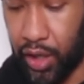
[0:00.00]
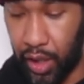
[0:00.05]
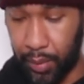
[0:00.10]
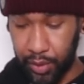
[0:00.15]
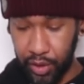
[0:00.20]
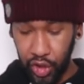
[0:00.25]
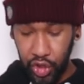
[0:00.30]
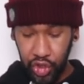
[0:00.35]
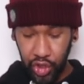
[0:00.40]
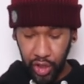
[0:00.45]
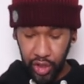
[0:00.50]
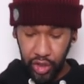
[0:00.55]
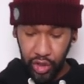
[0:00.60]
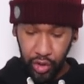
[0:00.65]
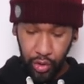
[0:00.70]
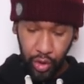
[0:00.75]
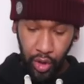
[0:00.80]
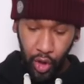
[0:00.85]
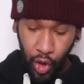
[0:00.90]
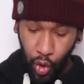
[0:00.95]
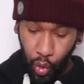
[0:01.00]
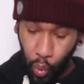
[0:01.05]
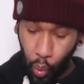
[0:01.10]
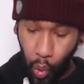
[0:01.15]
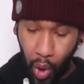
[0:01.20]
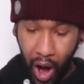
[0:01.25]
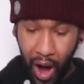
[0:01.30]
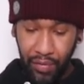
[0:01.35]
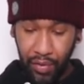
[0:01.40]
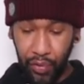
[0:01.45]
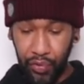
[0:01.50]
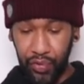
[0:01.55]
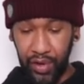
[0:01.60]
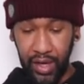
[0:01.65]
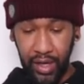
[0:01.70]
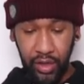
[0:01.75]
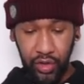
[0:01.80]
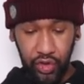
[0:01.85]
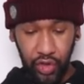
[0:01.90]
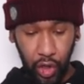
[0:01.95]
and I'm gonna show you what other
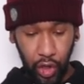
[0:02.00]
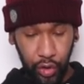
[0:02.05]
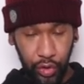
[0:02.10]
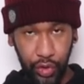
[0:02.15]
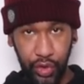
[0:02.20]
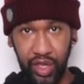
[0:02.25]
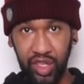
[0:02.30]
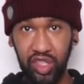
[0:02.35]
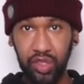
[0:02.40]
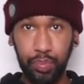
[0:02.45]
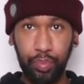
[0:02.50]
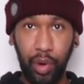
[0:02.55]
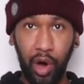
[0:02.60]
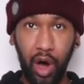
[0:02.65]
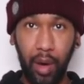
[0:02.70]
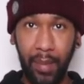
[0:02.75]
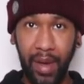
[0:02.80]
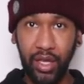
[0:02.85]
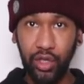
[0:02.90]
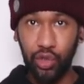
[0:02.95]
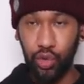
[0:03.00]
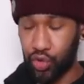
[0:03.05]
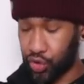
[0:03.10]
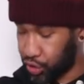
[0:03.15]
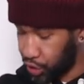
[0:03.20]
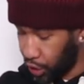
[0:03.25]
things on this Palm Angels